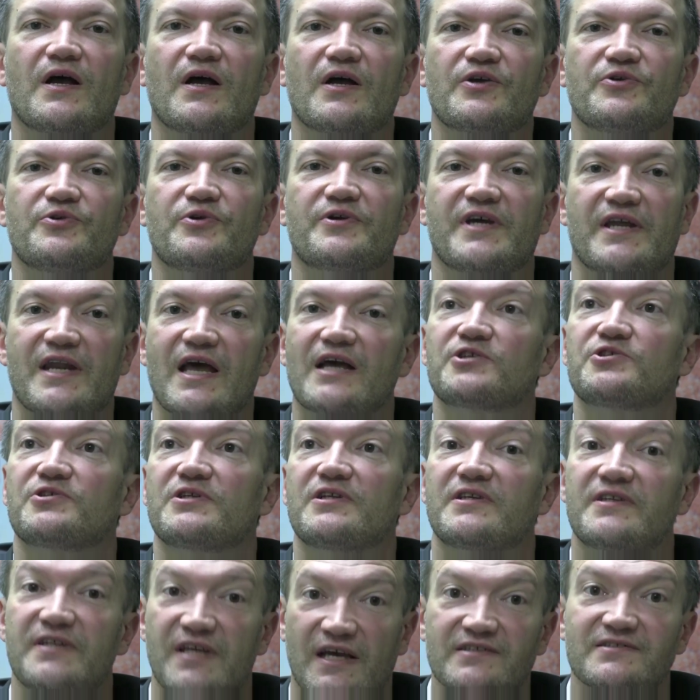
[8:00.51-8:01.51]
you can actually
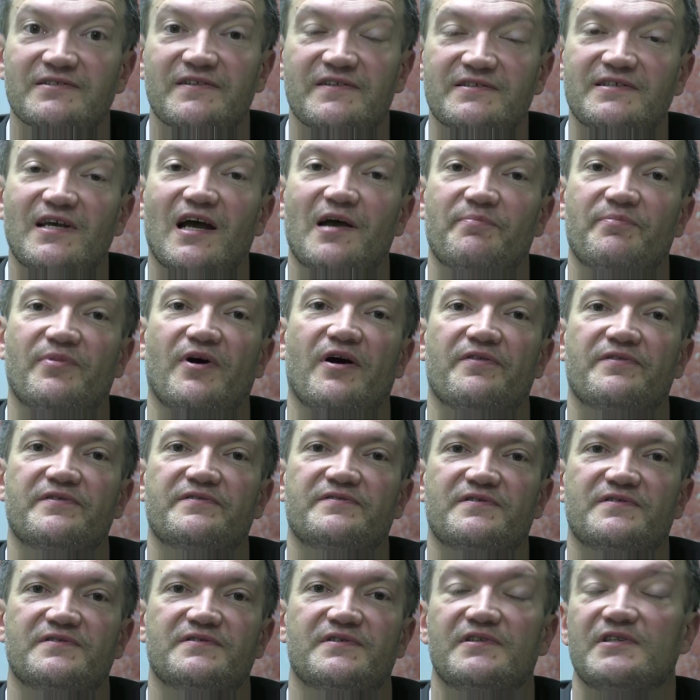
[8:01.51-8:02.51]
test this
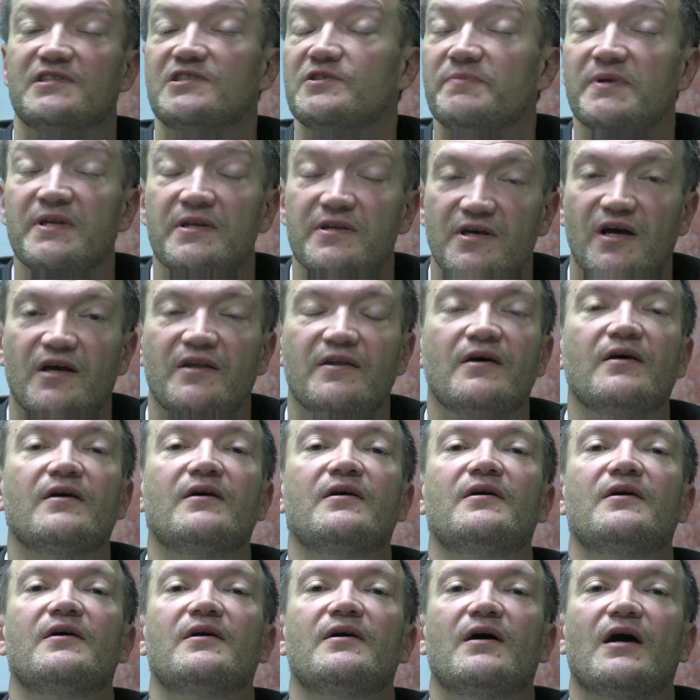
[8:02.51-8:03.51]
hypothesis, and it's been done
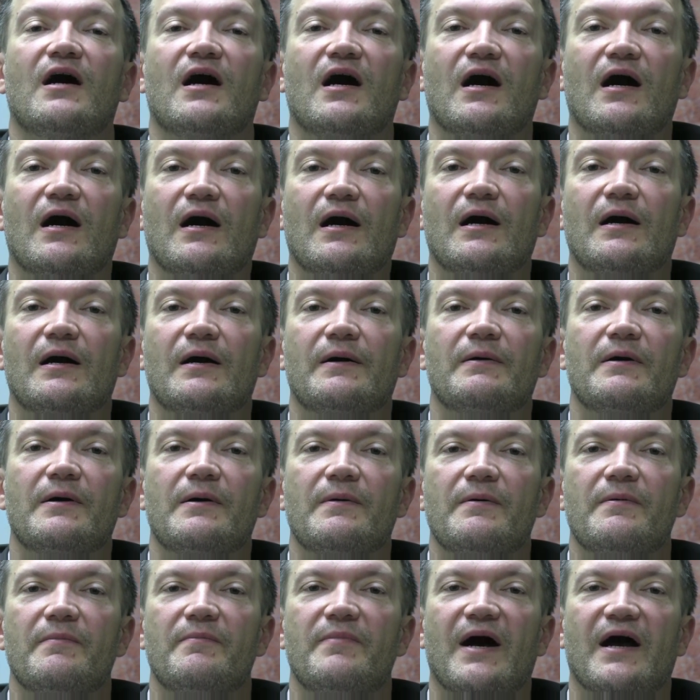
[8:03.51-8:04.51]

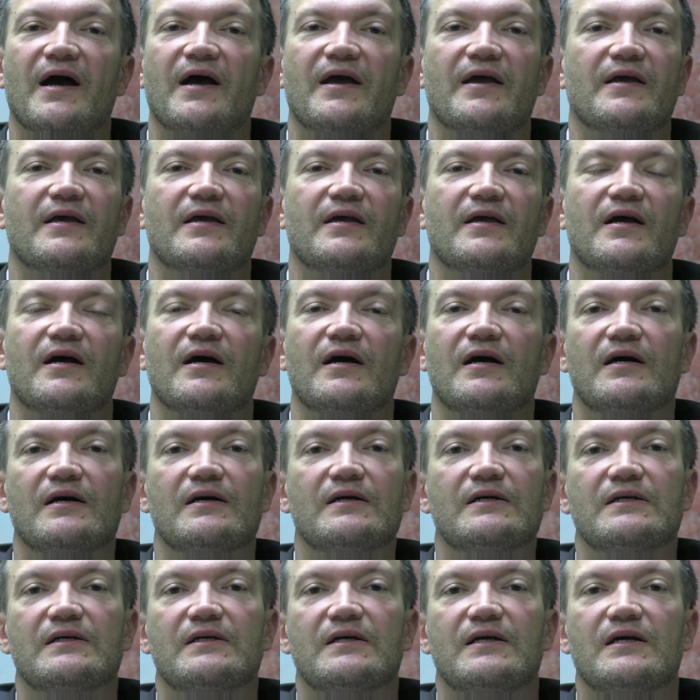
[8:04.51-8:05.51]
by
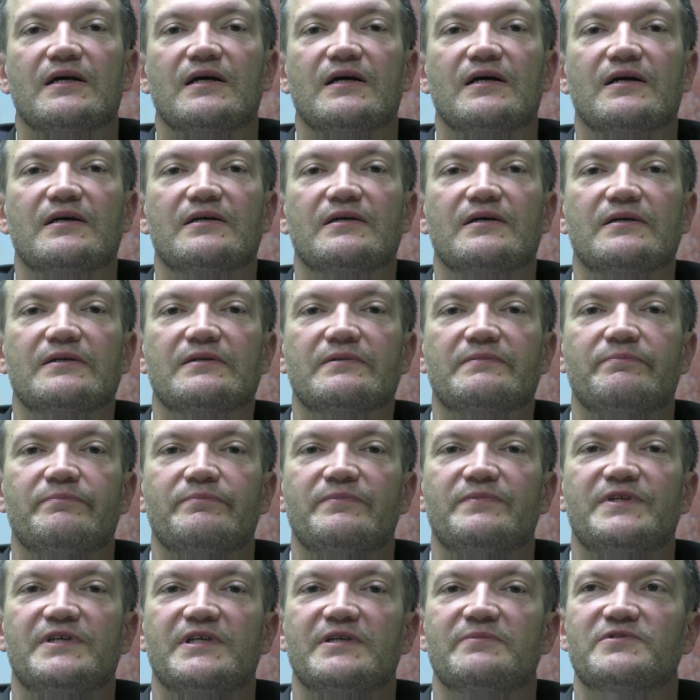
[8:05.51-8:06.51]

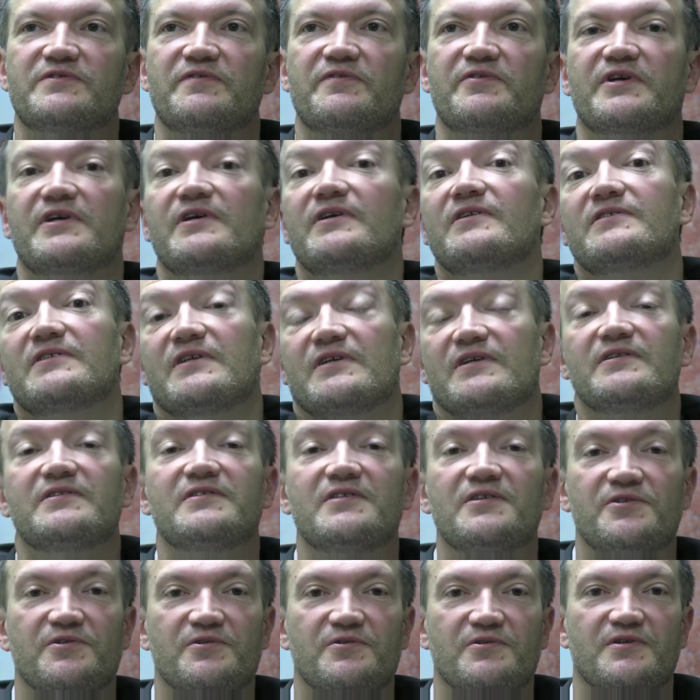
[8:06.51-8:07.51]
teams of the Pasteur
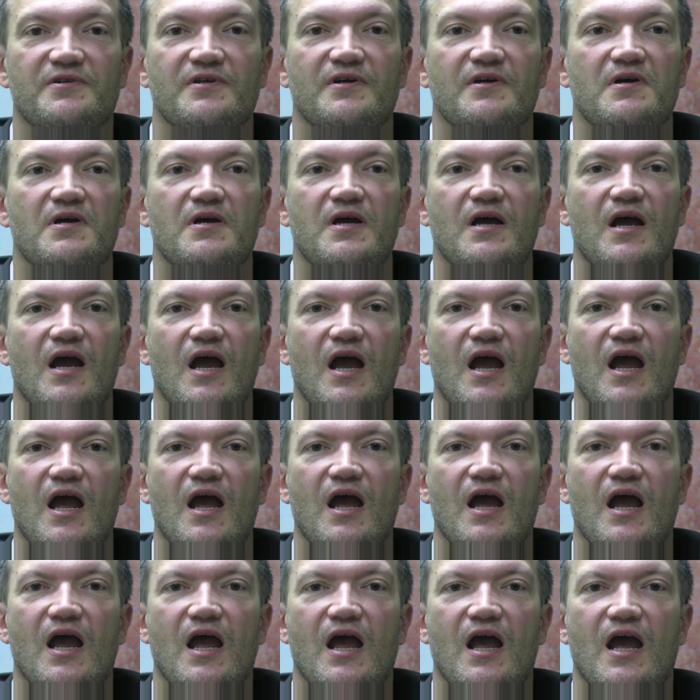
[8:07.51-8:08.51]
Institute,
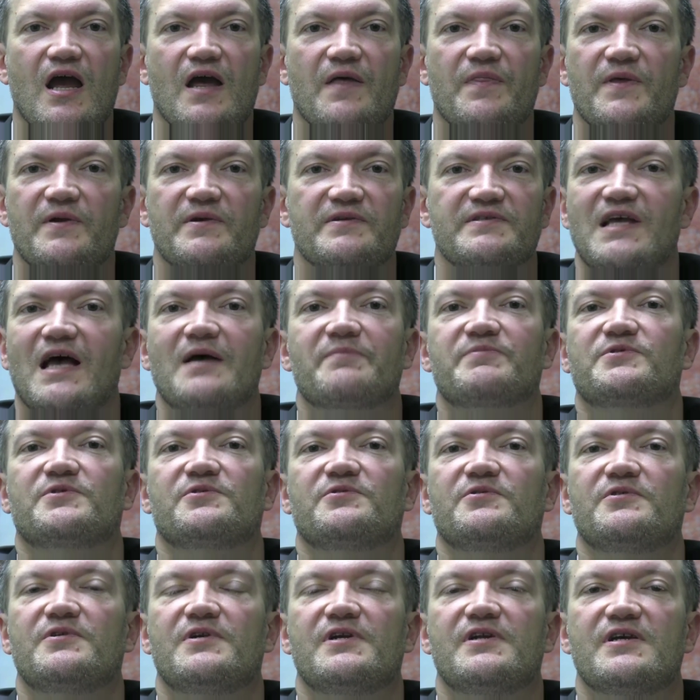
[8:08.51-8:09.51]
and there is
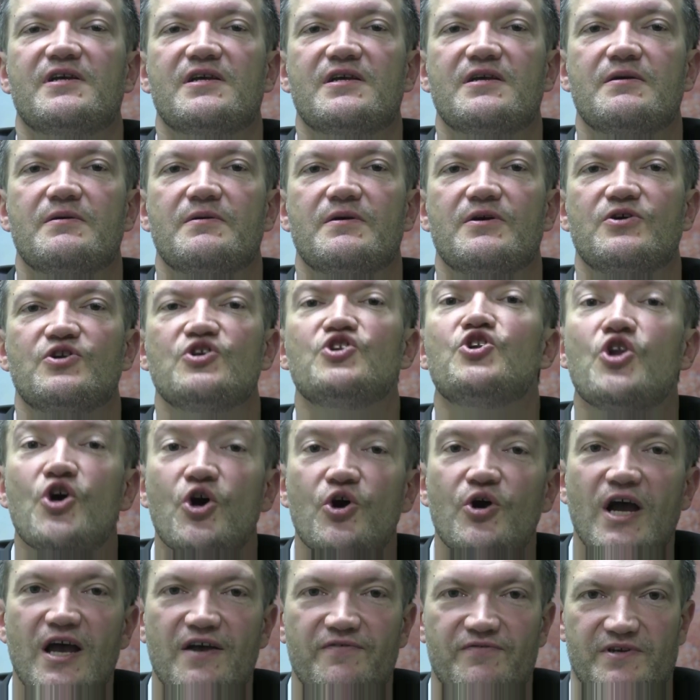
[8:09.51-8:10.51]
absolutely
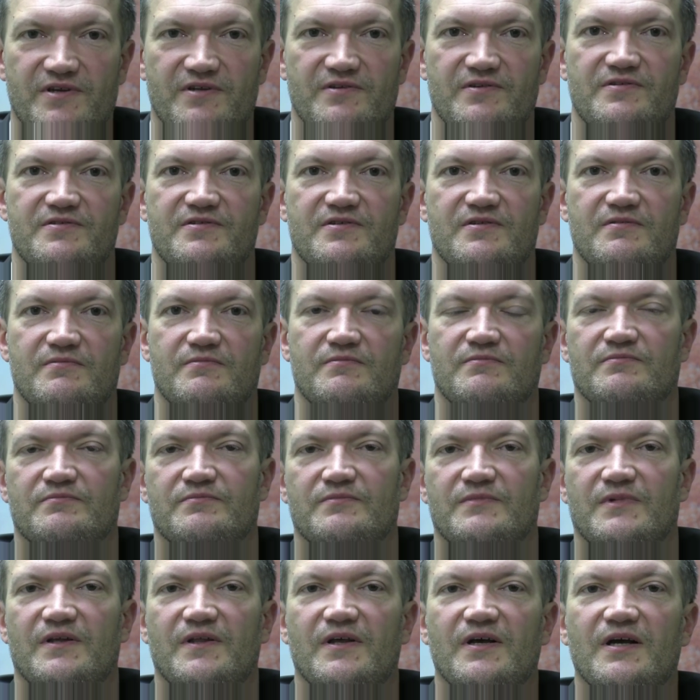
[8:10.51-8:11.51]
no evidence
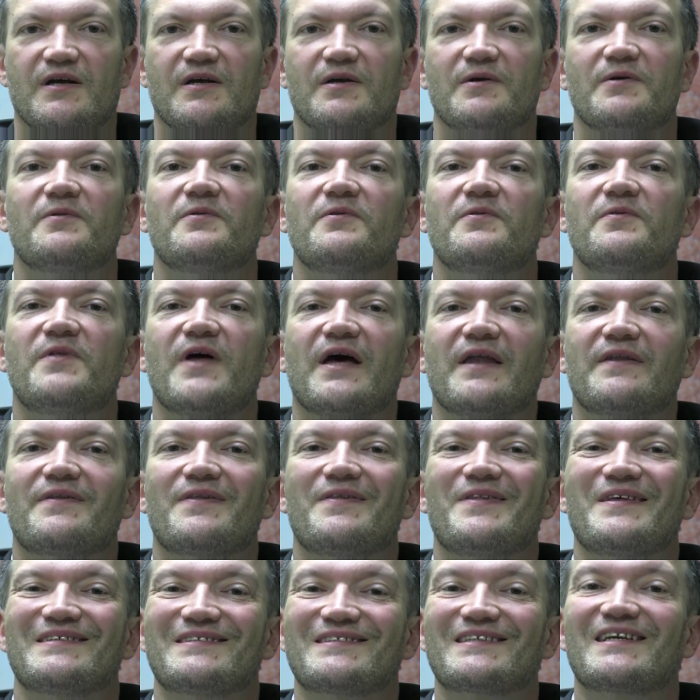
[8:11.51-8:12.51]
that
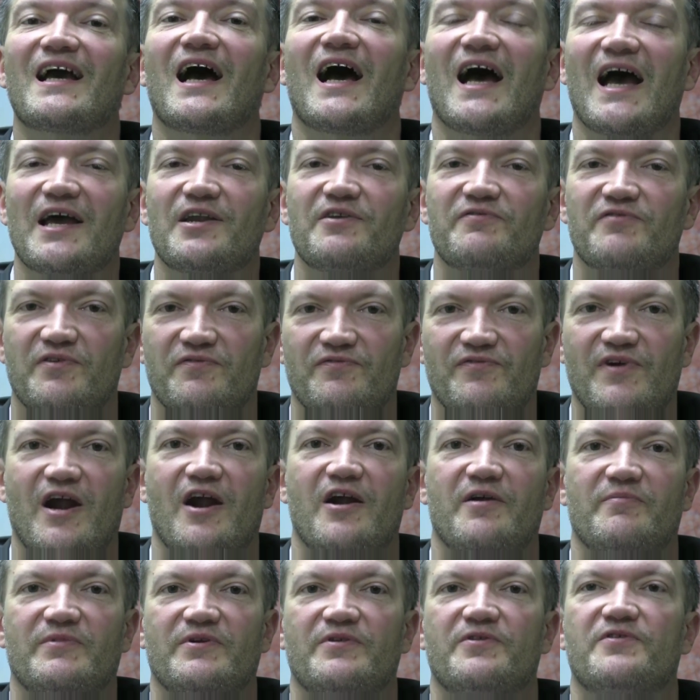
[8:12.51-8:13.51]
this kind of
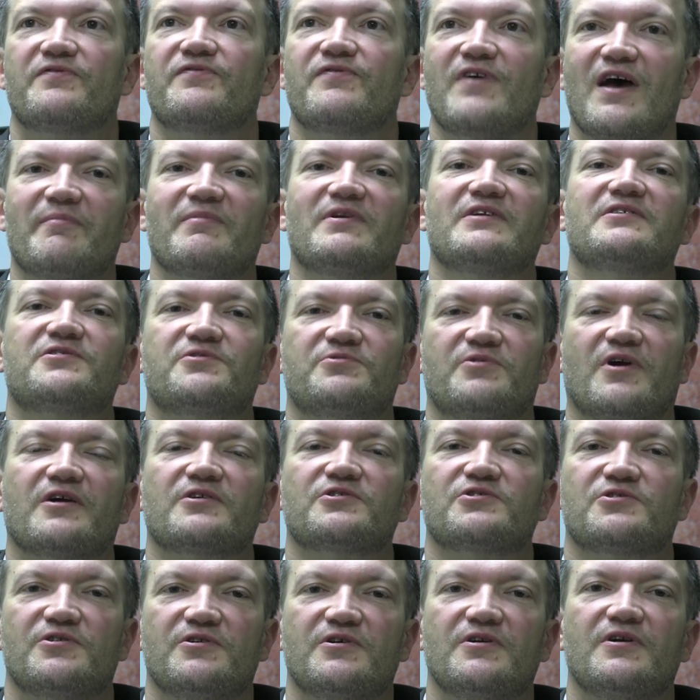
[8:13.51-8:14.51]
environment, the family
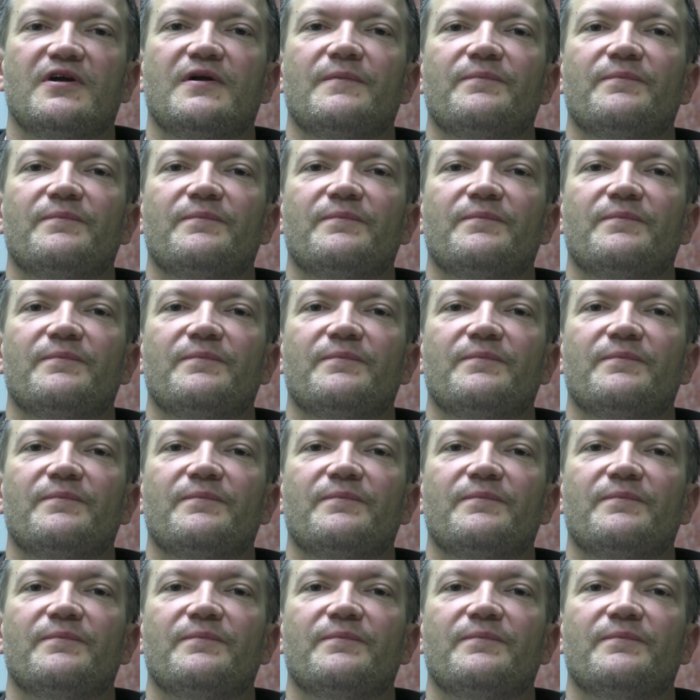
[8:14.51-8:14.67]
structure,